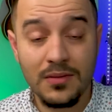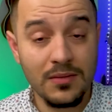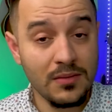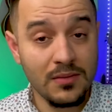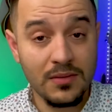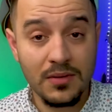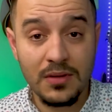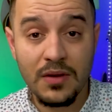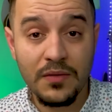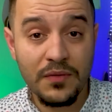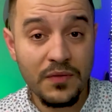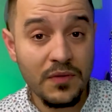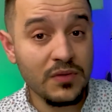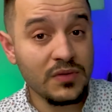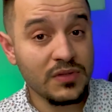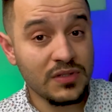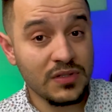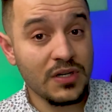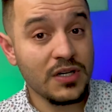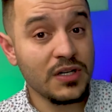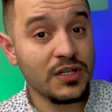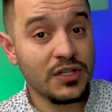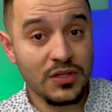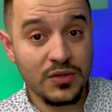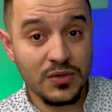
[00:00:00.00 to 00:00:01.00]
if you
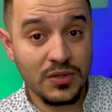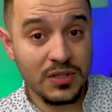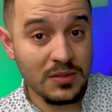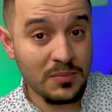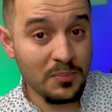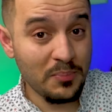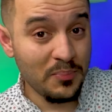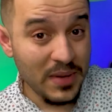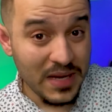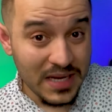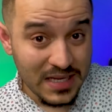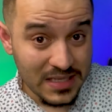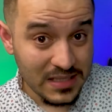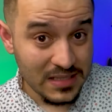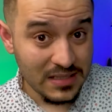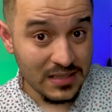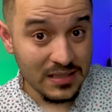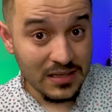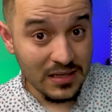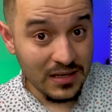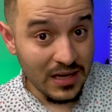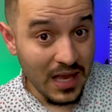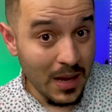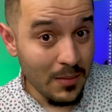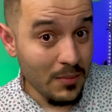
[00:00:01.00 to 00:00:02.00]
search
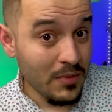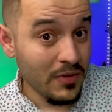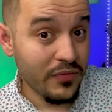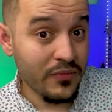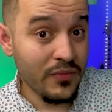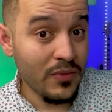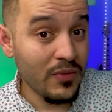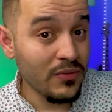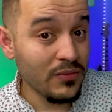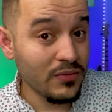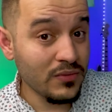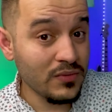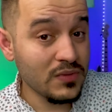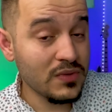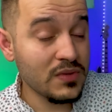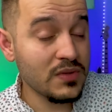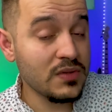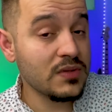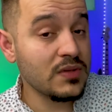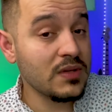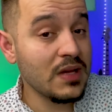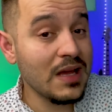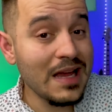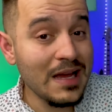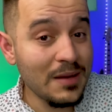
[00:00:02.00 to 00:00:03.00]
best Game of
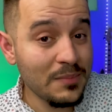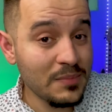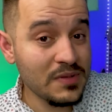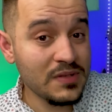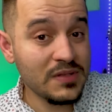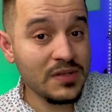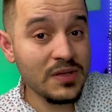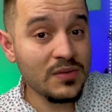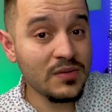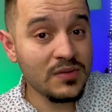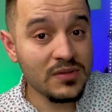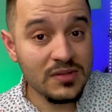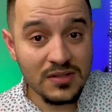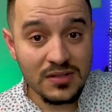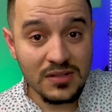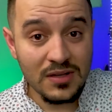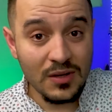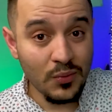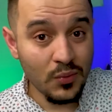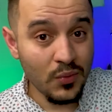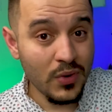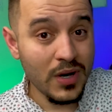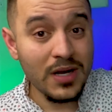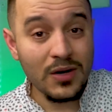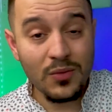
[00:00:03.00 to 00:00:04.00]
Thrones episodes, the
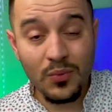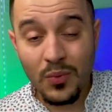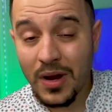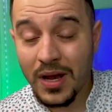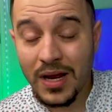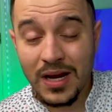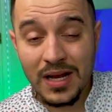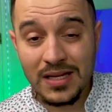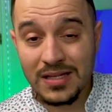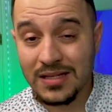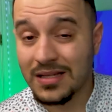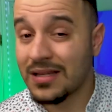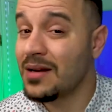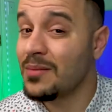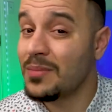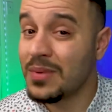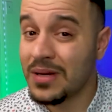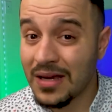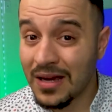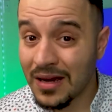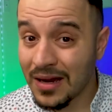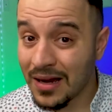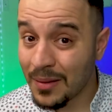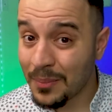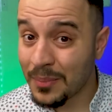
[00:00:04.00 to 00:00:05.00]
Red Wedding is gonna
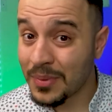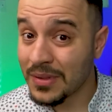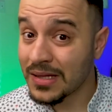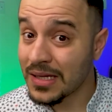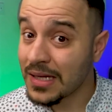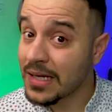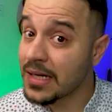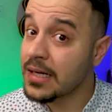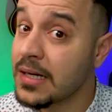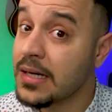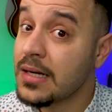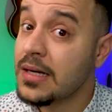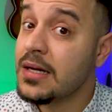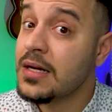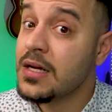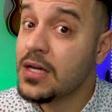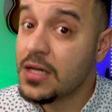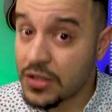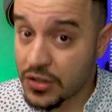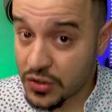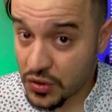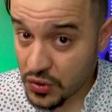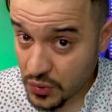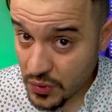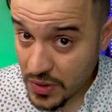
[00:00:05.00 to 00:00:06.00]
be up in there,
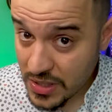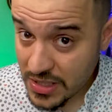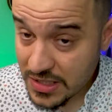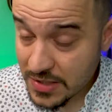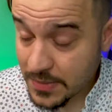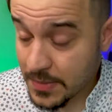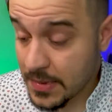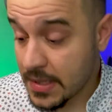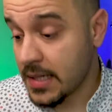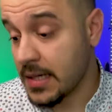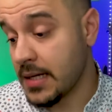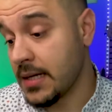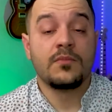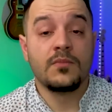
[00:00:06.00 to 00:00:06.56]
trust me.